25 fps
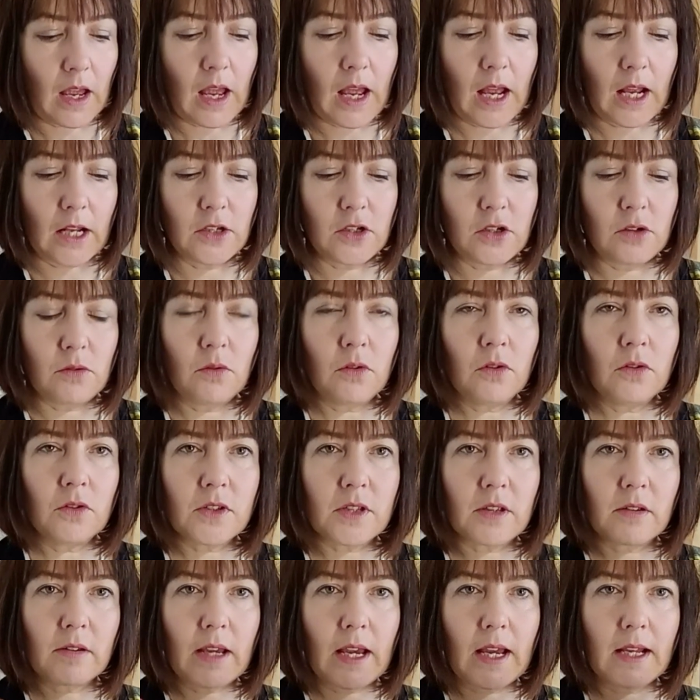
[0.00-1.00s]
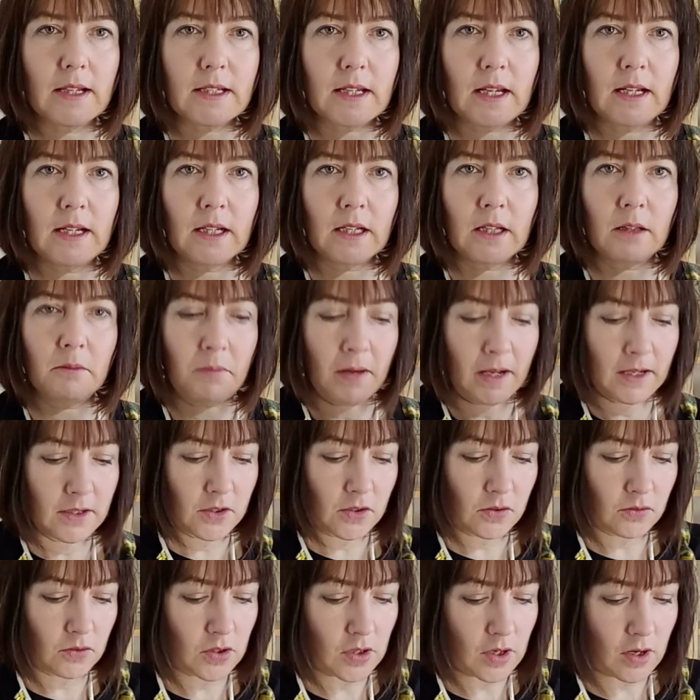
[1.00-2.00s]
And you also get a little
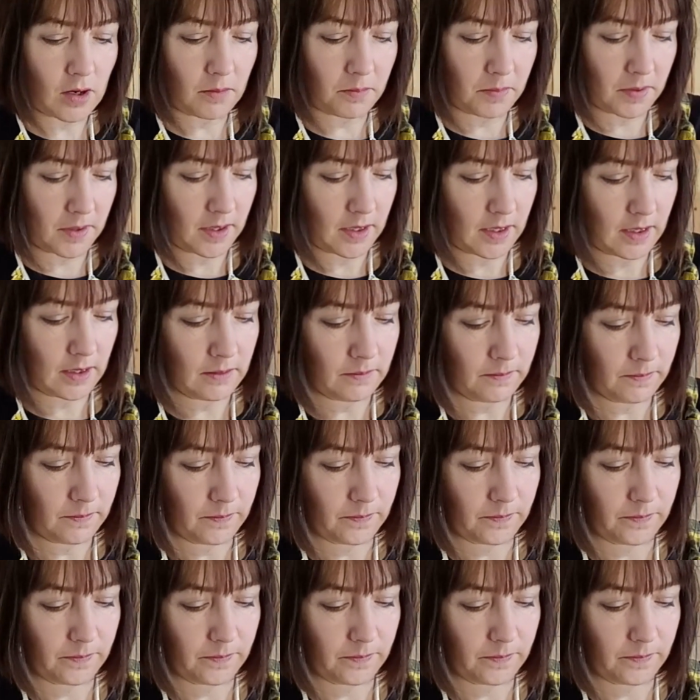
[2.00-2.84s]
pencil sharpener,